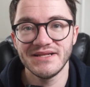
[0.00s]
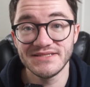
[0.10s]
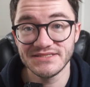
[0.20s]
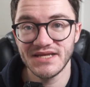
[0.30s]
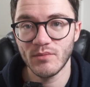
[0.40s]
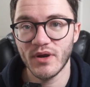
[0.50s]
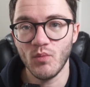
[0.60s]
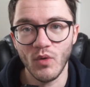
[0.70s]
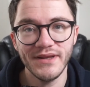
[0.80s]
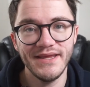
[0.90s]
to celebrate
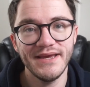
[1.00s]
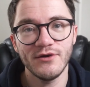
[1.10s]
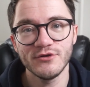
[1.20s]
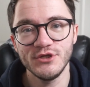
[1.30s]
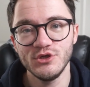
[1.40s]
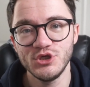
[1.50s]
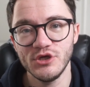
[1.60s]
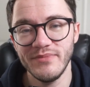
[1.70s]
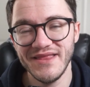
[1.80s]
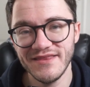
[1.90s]
1 year on YouTube.
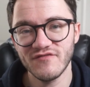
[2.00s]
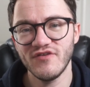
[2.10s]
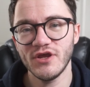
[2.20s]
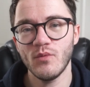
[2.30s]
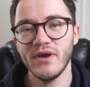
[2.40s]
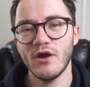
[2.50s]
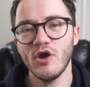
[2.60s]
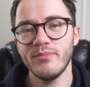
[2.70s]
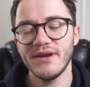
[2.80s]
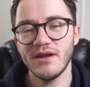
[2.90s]
In this video, we are
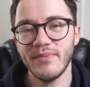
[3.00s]
opening up